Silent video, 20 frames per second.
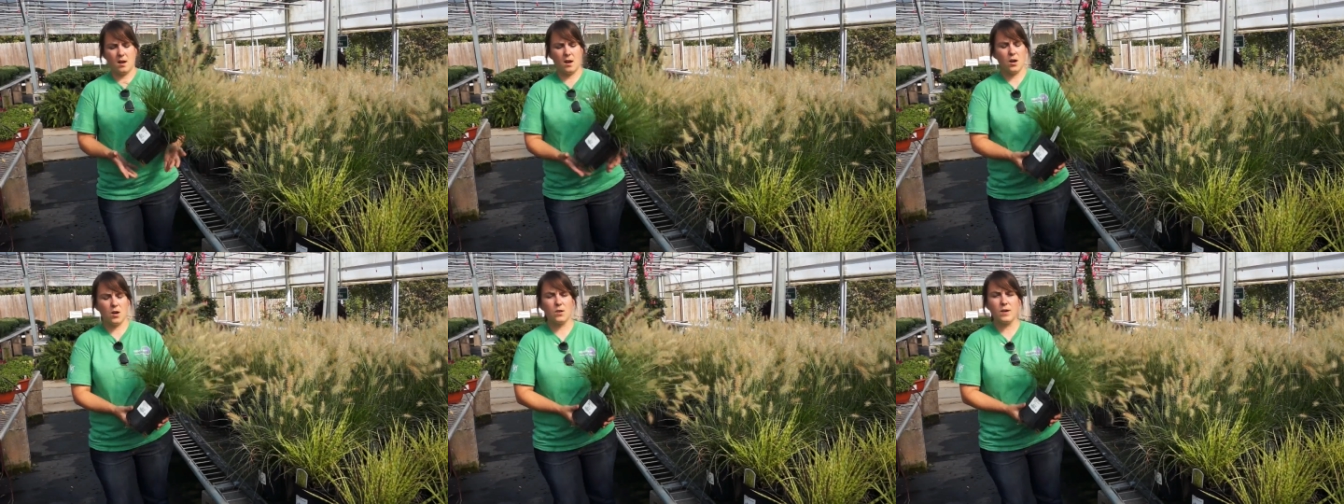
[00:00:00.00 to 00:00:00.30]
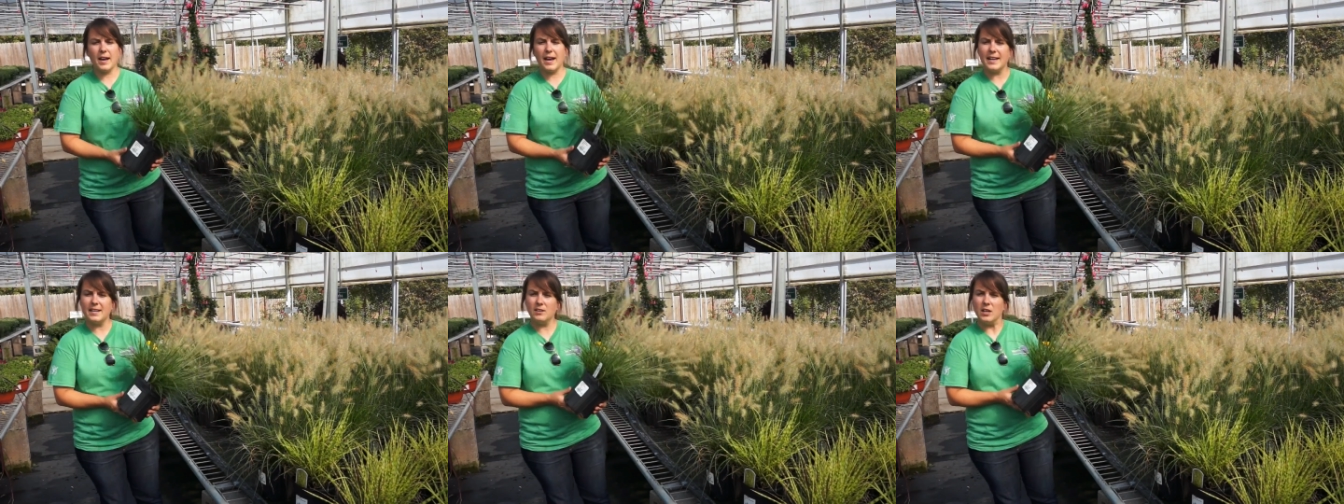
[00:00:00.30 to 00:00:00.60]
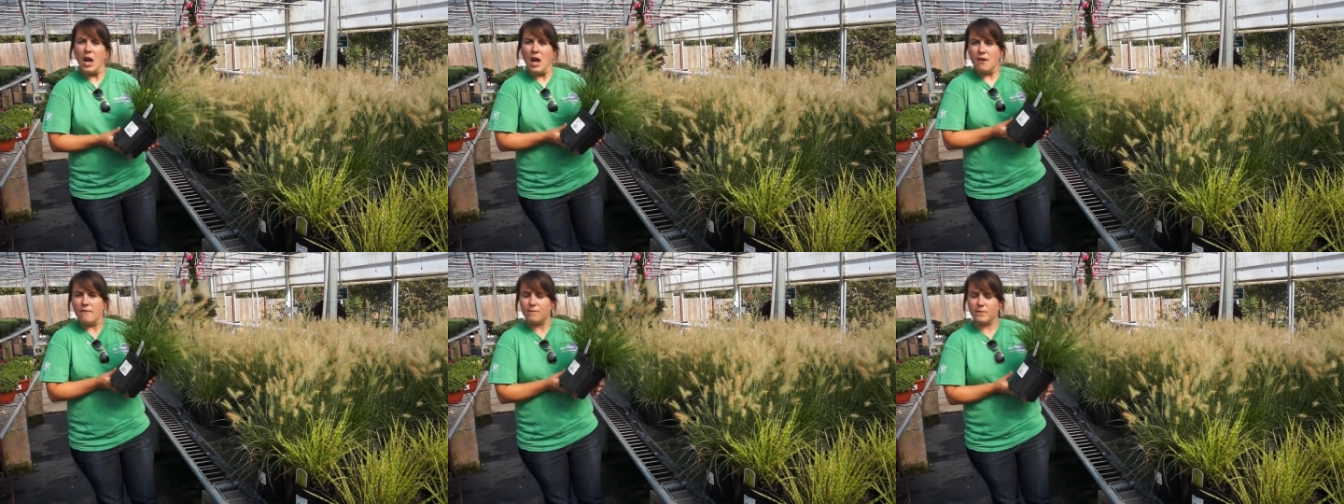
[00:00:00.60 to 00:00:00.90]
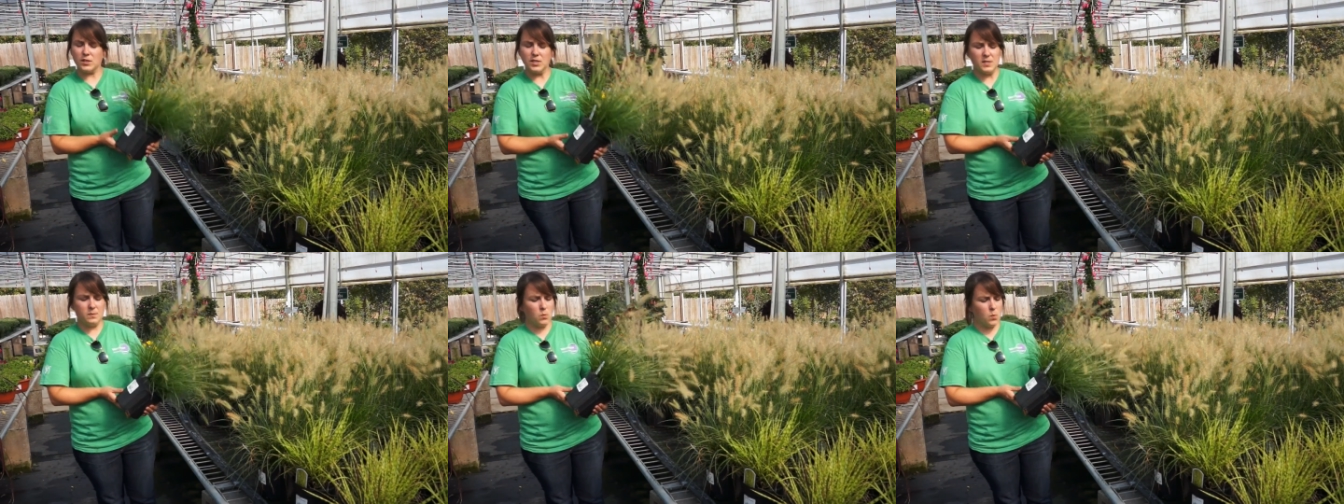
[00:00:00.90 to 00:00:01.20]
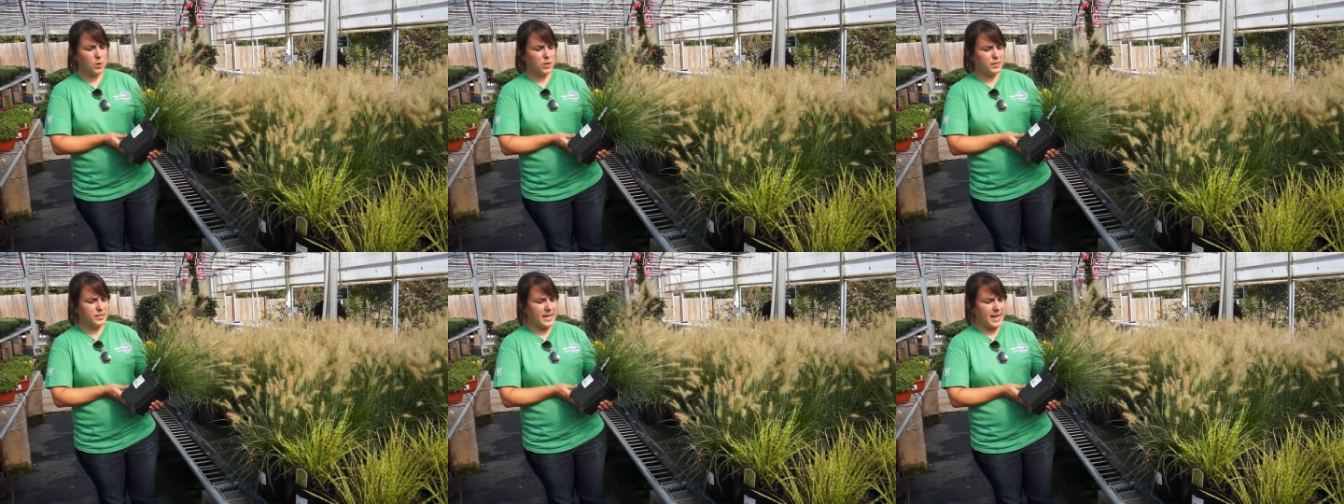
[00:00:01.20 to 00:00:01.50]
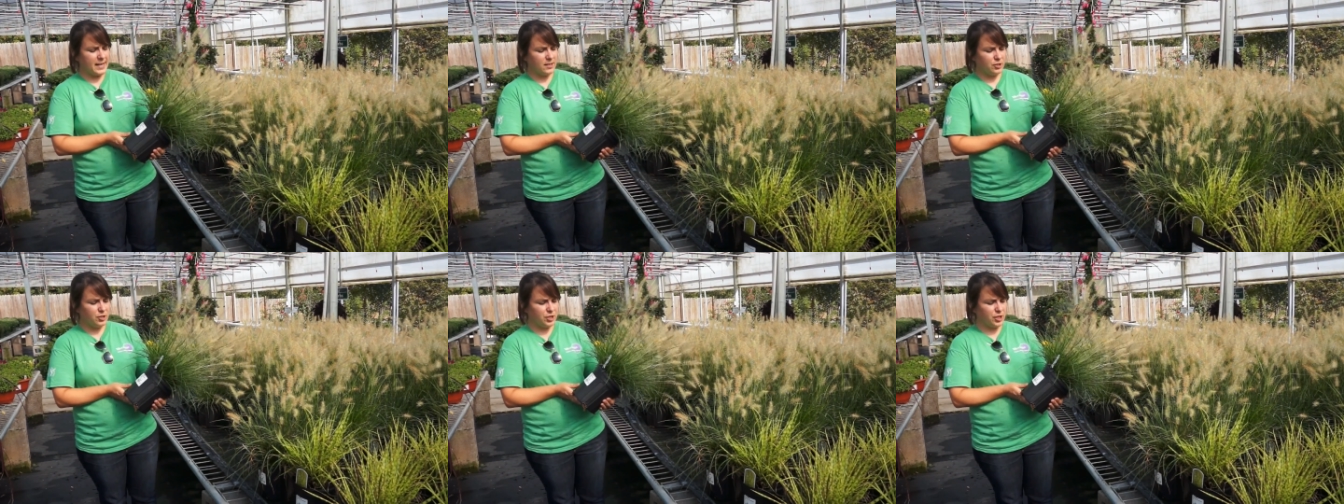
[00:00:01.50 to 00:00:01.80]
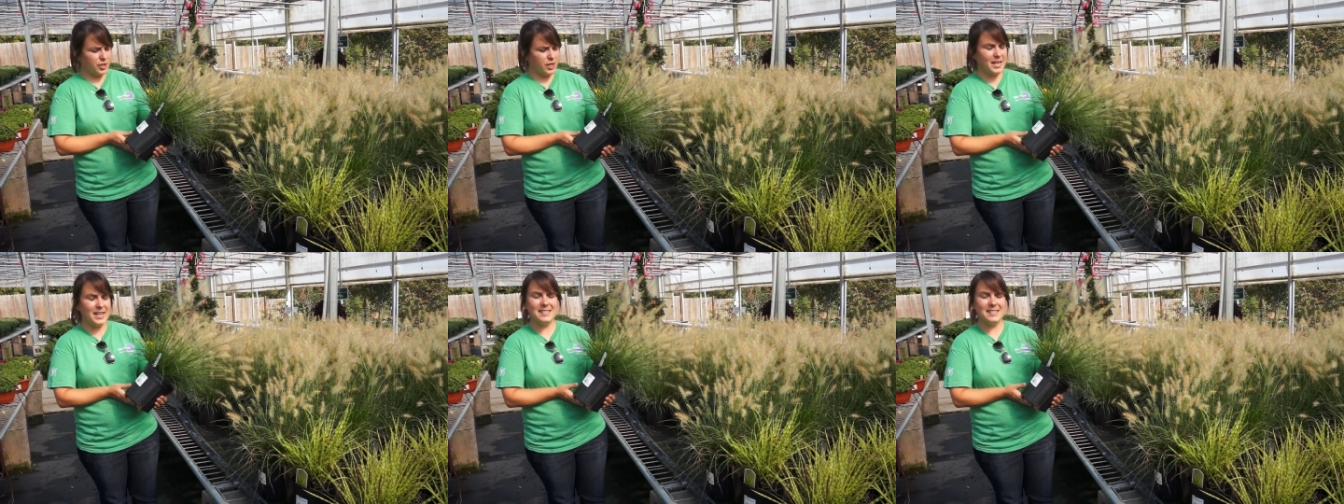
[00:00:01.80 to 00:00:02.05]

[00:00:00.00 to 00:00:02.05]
Alright, for some more texture